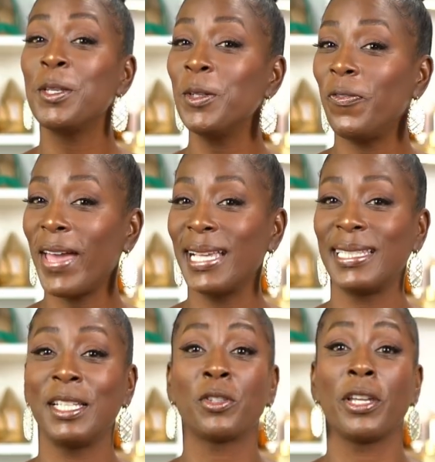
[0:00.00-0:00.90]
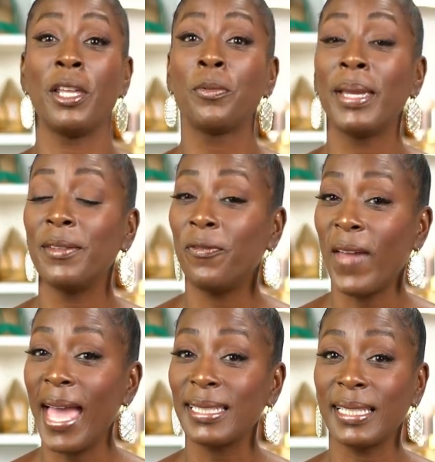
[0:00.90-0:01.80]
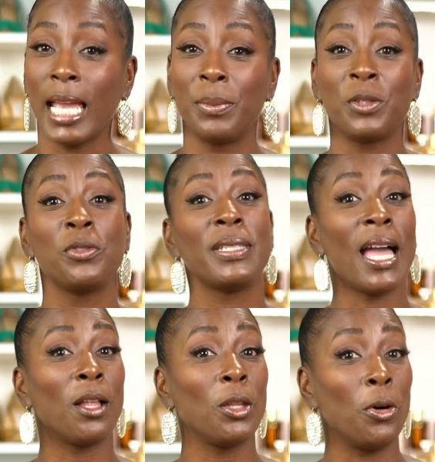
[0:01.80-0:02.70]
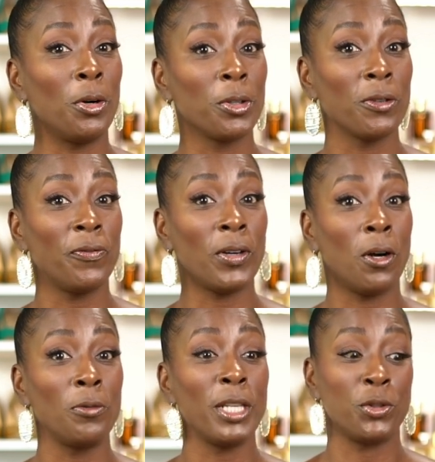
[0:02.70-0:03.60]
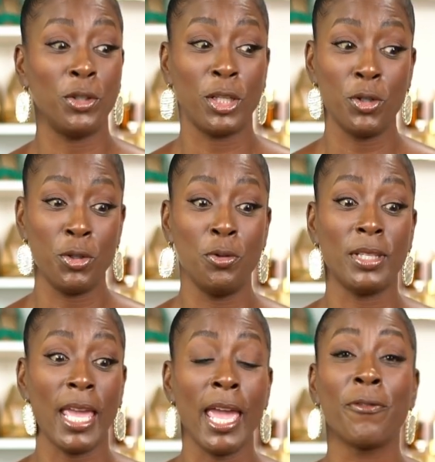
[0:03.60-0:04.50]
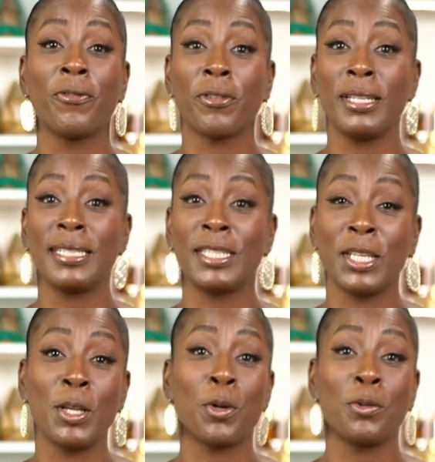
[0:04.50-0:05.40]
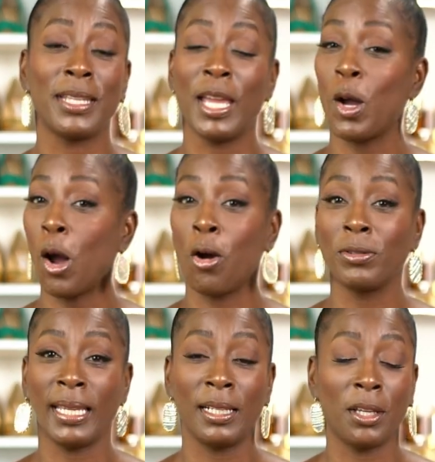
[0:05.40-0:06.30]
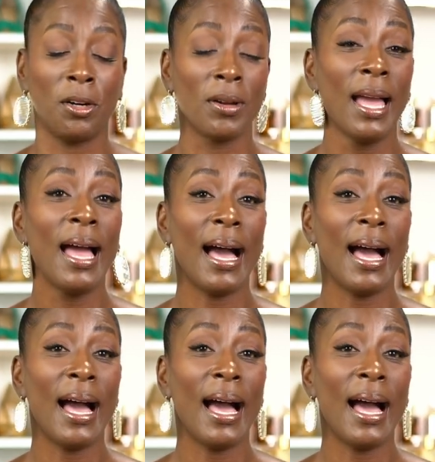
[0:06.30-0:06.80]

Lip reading: Do Fasting is an intermittent fasting app that you download on your phone that you can use every single day, all day long.